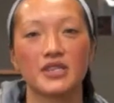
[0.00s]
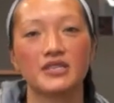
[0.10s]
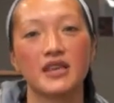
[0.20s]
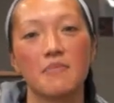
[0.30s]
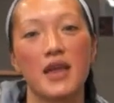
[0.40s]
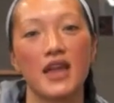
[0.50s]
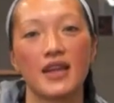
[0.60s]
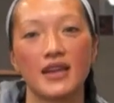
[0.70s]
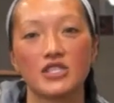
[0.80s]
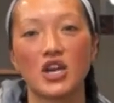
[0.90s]
person can
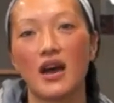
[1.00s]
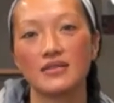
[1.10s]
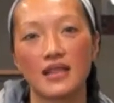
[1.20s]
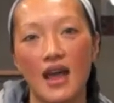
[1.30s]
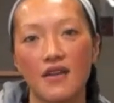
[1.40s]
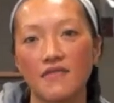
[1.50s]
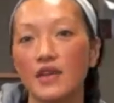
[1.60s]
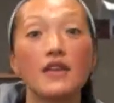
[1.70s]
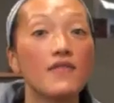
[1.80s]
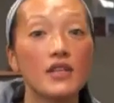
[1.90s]
make in a child's life,
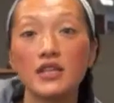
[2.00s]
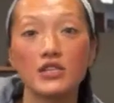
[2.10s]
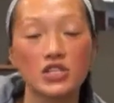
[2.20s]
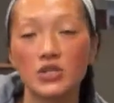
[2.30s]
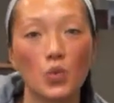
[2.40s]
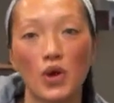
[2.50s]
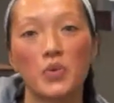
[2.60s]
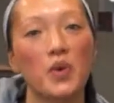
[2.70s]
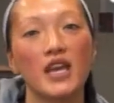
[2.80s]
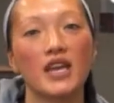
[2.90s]
even in just
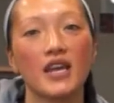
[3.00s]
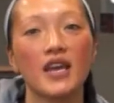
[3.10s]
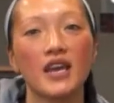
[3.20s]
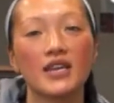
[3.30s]
one week.